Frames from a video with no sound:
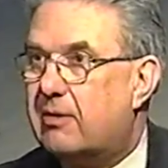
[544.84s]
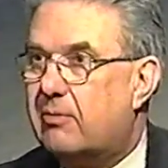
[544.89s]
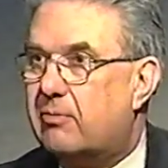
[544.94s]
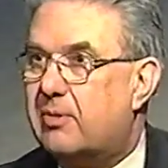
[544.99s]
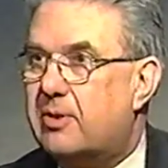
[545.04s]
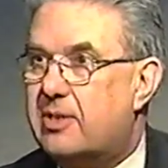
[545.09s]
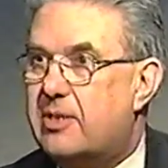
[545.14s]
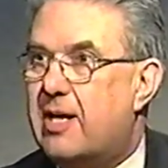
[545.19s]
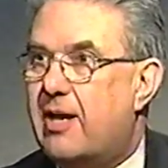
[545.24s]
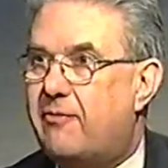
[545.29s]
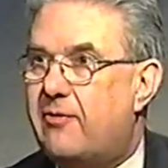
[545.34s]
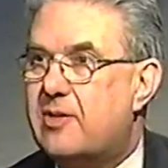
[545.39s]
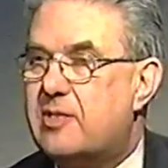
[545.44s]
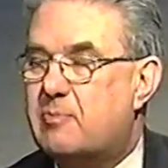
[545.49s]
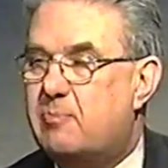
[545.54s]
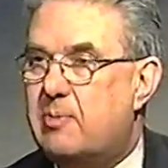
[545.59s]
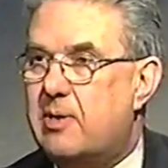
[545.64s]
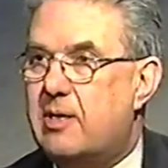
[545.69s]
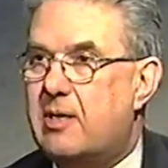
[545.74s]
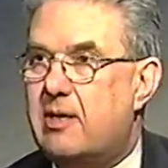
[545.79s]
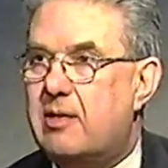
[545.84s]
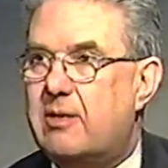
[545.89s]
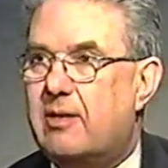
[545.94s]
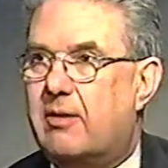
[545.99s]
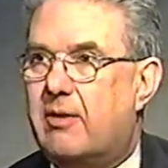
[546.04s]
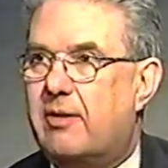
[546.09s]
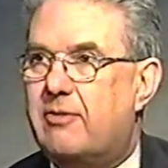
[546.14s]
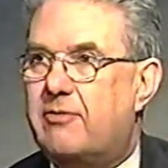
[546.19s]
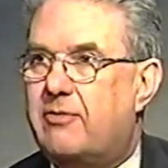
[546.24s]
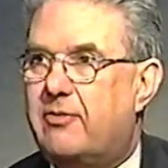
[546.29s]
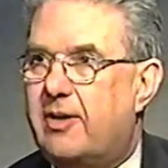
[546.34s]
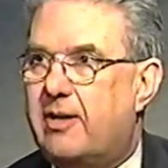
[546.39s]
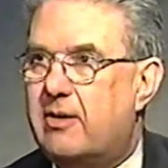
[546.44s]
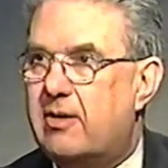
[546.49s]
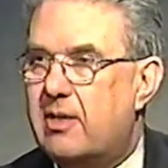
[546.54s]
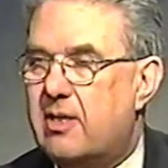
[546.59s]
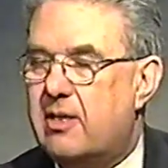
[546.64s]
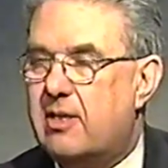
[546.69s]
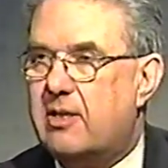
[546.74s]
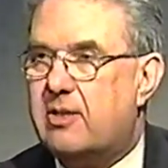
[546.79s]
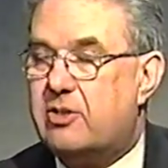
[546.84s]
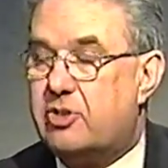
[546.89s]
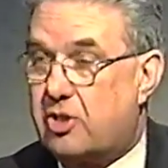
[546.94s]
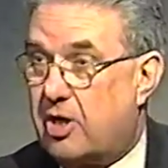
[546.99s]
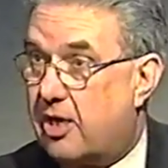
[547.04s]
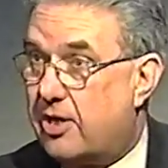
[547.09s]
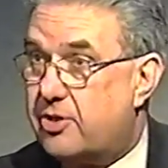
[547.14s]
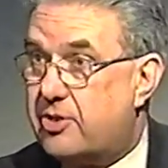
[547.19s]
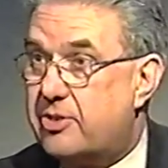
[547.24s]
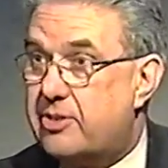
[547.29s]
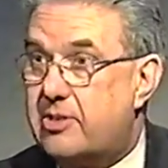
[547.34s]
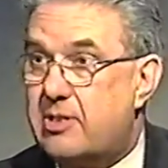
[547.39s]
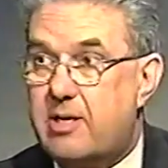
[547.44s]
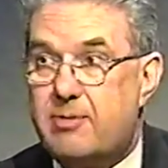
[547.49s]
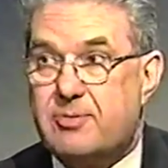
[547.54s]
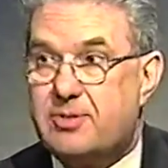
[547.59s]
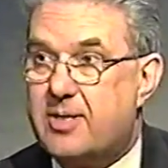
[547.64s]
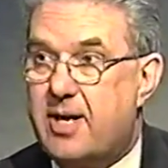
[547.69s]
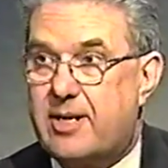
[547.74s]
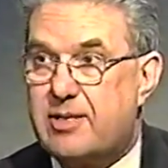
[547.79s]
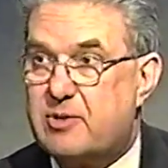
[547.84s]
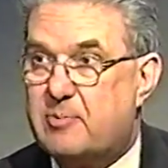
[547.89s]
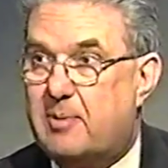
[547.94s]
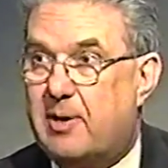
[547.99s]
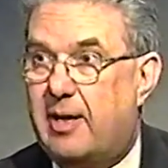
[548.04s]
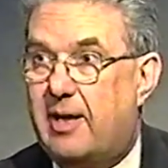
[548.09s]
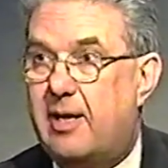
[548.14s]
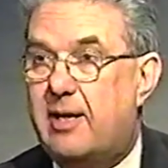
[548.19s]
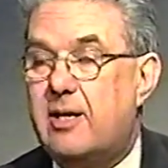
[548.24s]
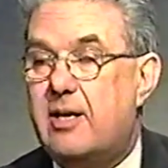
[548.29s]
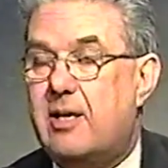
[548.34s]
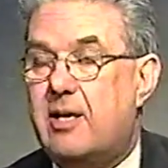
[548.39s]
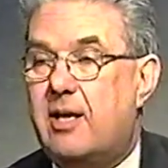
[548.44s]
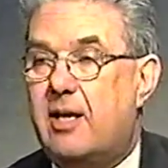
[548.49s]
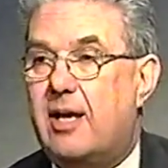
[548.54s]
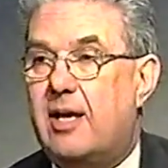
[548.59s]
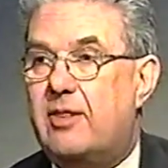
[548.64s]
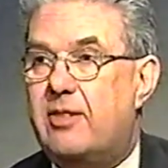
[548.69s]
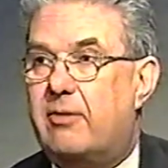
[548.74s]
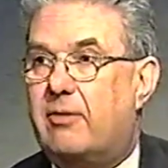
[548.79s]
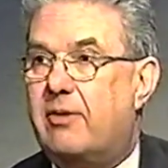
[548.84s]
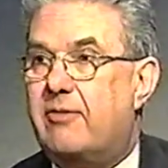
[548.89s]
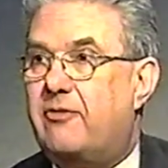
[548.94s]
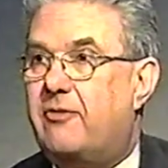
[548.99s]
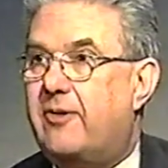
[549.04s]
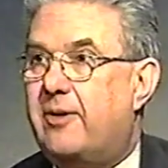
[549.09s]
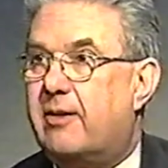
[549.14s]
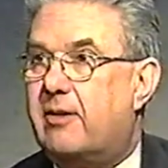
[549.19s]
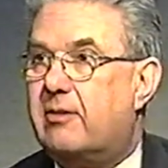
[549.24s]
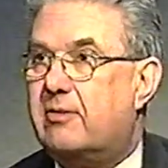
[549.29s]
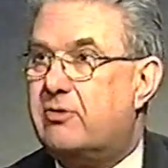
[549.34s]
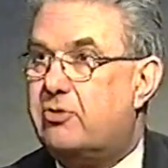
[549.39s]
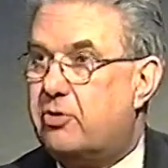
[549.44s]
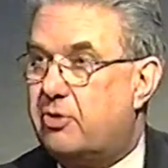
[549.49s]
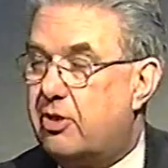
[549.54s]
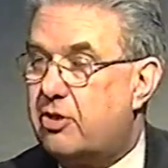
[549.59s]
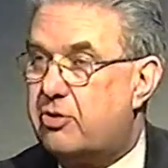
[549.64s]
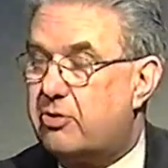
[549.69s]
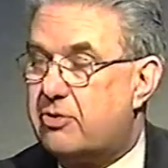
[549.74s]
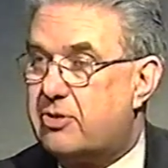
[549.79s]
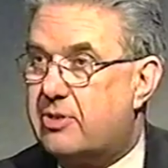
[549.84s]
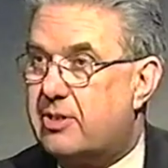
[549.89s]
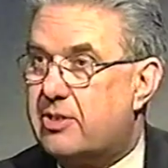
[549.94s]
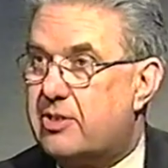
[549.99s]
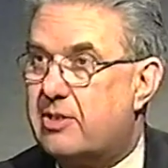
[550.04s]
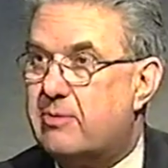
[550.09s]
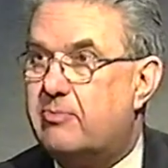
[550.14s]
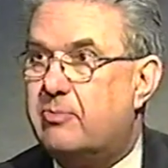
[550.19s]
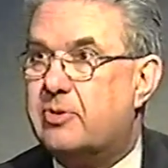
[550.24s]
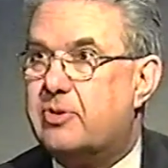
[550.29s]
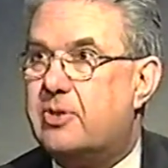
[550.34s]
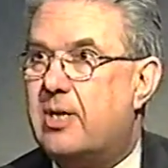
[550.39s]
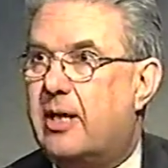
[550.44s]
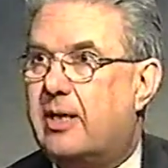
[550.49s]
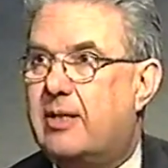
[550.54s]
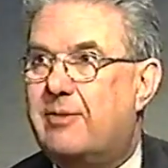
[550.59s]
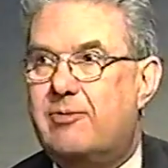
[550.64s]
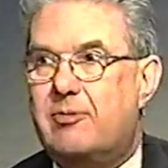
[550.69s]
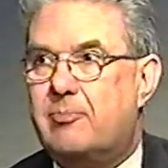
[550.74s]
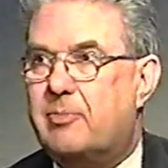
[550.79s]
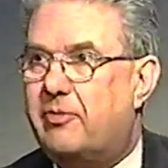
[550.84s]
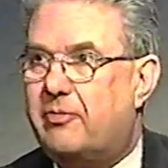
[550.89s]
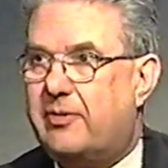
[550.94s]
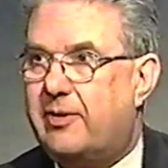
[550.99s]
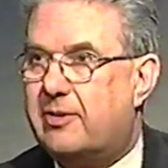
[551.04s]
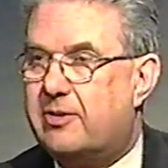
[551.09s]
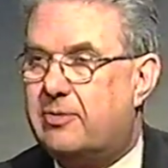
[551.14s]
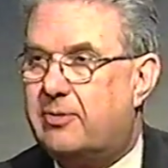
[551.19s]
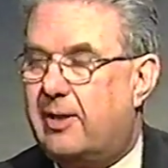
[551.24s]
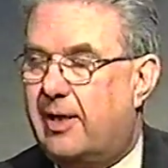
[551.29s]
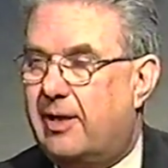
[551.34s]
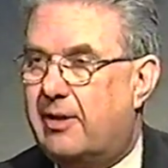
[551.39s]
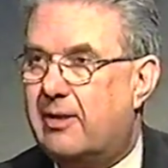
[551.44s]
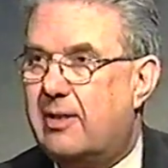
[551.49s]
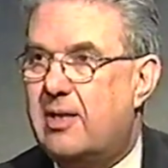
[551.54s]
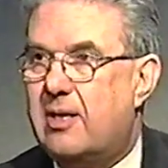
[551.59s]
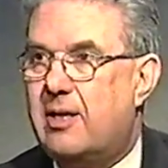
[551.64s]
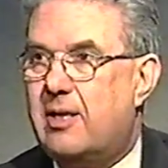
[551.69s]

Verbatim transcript: with the FSB, their unfair charges. He was not a spy, and their unfair judicial system was not giving him a fair trial.